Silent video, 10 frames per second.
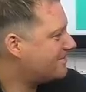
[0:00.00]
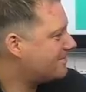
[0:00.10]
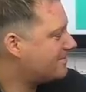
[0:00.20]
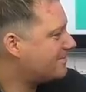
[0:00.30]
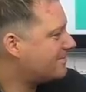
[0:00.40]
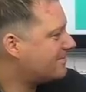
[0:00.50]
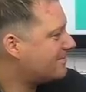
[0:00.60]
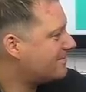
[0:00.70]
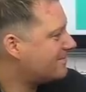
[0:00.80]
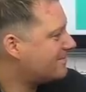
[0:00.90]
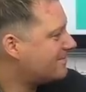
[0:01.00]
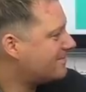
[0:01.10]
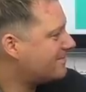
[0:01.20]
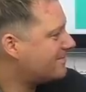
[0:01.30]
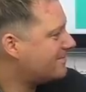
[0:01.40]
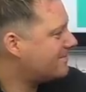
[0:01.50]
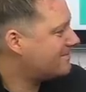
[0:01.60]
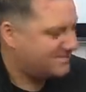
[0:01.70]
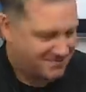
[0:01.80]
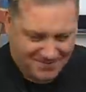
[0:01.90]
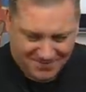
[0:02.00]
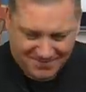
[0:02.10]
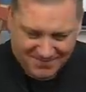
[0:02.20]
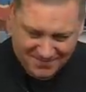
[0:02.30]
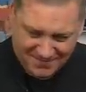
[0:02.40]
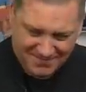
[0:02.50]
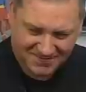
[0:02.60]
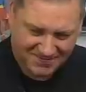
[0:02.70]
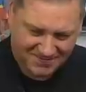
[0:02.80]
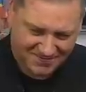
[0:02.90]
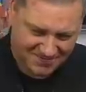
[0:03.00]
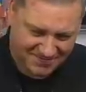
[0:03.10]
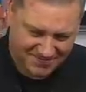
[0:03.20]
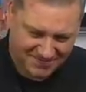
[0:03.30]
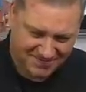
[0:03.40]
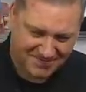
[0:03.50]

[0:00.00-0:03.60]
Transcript: This person isn't speaking.